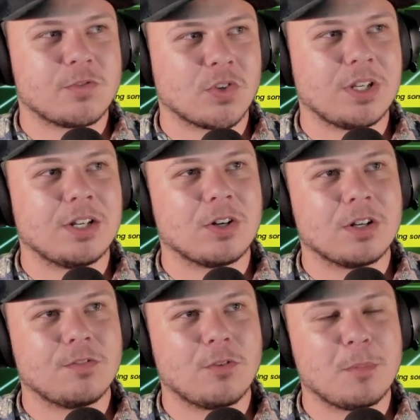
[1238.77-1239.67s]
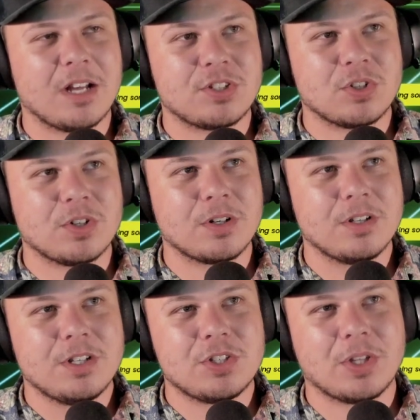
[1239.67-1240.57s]
gear for monster,
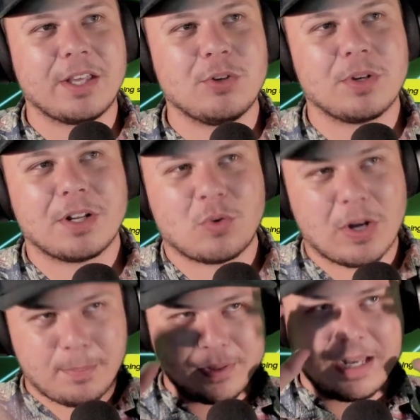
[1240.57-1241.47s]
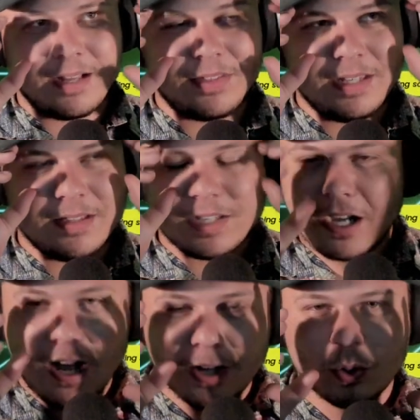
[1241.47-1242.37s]
so like you can equip like the
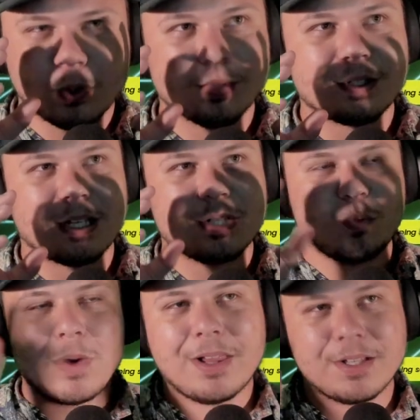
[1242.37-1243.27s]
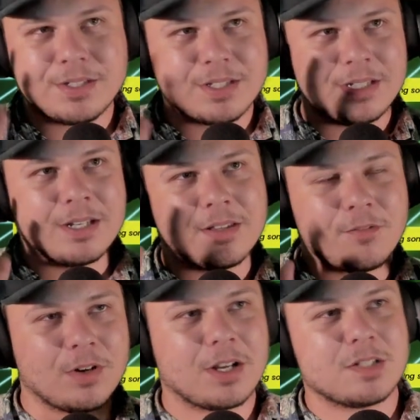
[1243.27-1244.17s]
goggles as well as the
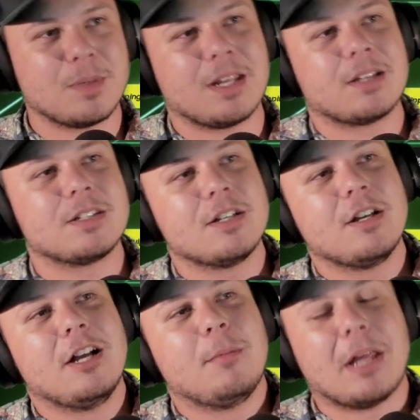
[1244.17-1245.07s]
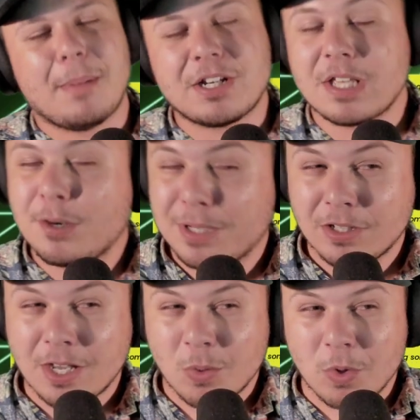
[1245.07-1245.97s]
different cosmetics. I imagine that'd be a
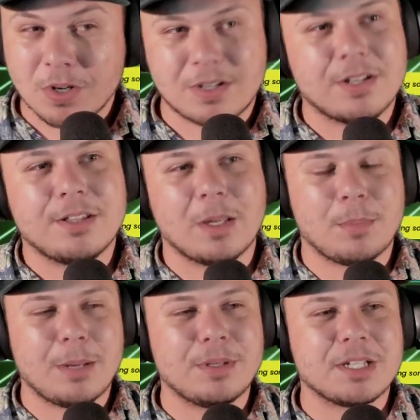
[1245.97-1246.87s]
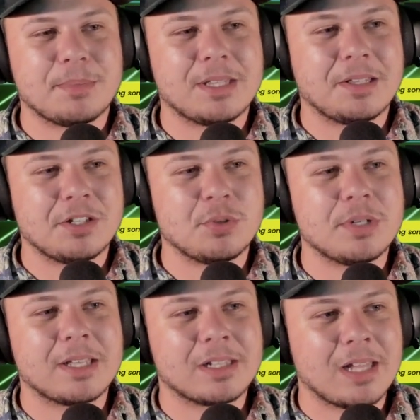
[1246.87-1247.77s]
lot of work. That may be something they do
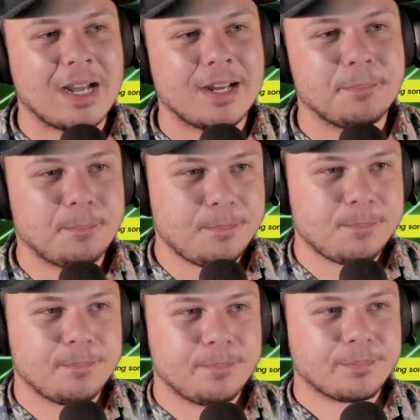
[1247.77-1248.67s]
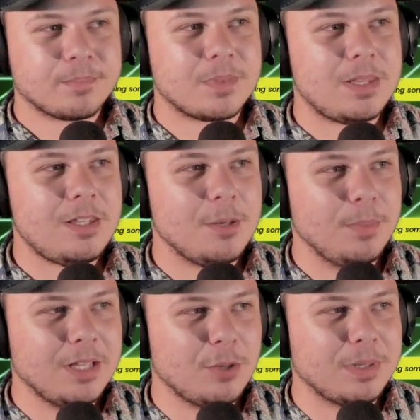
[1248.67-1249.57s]
down the line.
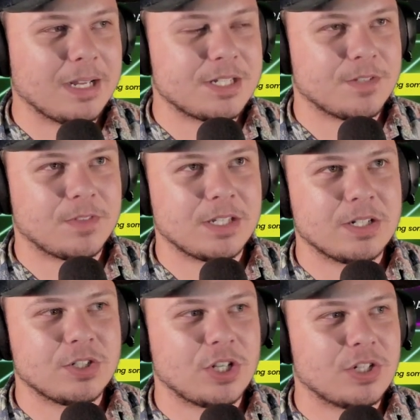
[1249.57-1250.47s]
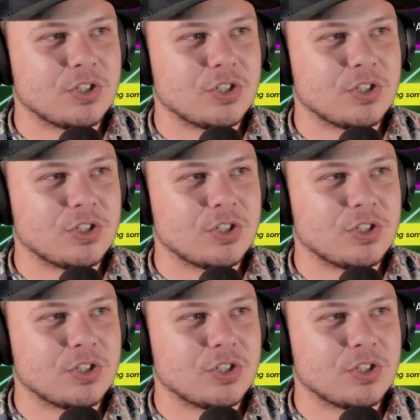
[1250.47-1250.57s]
That'd be nice if they did change